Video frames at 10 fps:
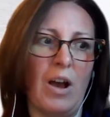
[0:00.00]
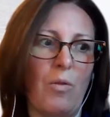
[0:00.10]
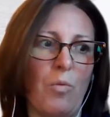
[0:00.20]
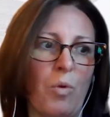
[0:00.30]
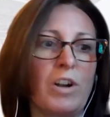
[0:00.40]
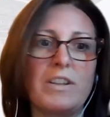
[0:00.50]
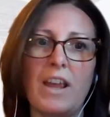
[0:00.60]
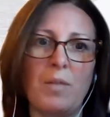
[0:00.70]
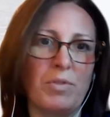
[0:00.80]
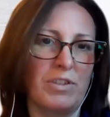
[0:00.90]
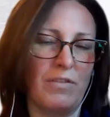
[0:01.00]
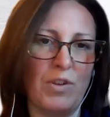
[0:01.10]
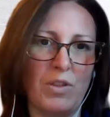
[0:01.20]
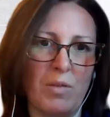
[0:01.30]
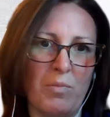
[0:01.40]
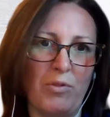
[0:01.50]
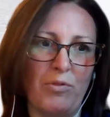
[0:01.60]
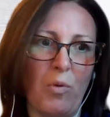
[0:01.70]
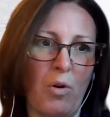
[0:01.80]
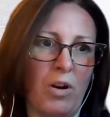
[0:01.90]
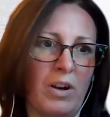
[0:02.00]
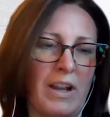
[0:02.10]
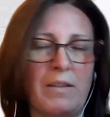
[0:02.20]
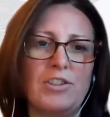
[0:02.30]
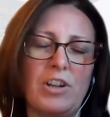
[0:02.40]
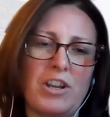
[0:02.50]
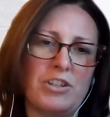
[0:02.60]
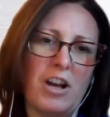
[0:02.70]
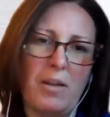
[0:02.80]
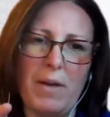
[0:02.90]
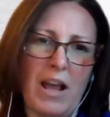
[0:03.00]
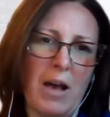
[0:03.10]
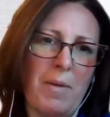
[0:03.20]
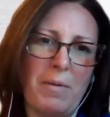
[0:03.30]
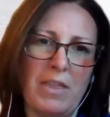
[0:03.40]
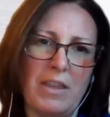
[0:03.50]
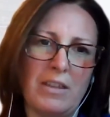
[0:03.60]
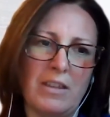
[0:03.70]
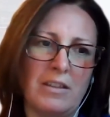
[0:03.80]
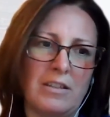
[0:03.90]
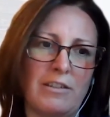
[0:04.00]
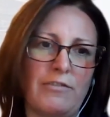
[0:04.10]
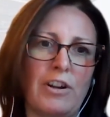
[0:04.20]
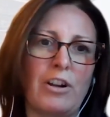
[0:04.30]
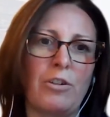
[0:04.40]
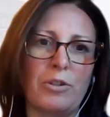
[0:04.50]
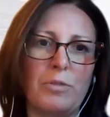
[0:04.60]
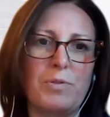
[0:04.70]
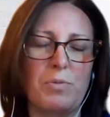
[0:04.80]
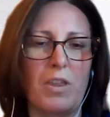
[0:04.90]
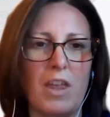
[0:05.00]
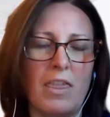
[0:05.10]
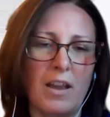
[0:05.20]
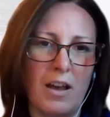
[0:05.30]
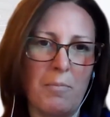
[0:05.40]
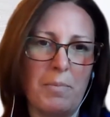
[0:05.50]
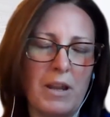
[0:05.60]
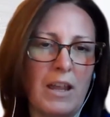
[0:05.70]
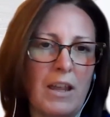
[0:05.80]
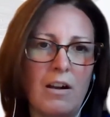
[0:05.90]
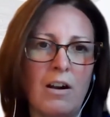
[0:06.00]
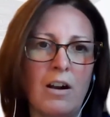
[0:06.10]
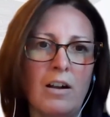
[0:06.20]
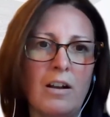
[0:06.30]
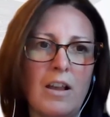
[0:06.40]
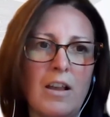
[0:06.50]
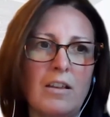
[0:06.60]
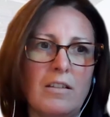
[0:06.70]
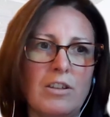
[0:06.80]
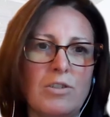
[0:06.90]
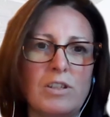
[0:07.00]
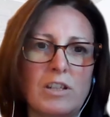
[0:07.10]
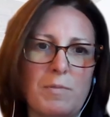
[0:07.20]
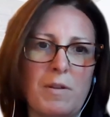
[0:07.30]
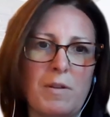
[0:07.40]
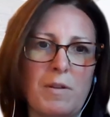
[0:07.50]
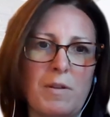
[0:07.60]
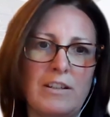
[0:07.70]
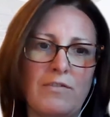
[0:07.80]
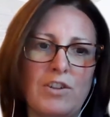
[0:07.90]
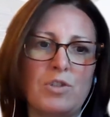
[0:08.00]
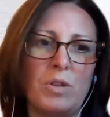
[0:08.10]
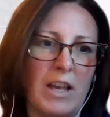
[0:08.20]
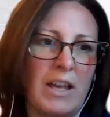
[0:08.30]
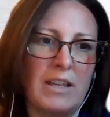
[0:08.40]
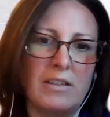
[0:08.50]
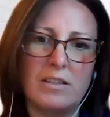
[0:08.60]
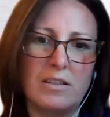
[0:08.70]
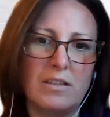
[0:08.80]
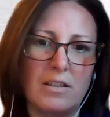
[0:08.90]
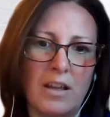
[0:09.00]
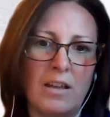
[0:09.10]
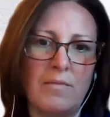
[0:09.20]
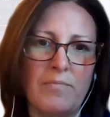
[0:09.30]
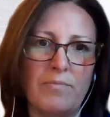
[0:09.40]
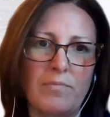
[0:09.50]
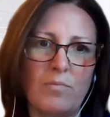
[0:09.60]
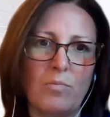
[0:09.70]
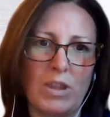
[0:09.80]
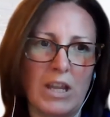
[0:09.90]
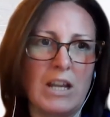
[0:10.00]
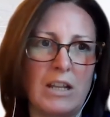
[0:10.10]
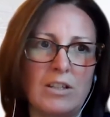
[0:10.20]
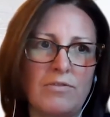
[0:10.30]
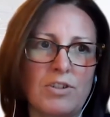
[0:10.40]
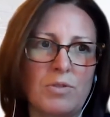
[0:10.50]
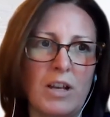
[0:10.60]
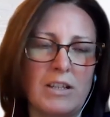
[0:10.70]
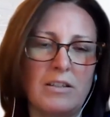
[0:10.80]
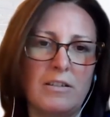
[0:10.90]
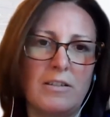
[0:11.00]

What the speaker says: weren't able to view them before? So can you talk about how maybe the different groups within the company are using SpinFire to visualize what they need to visualize?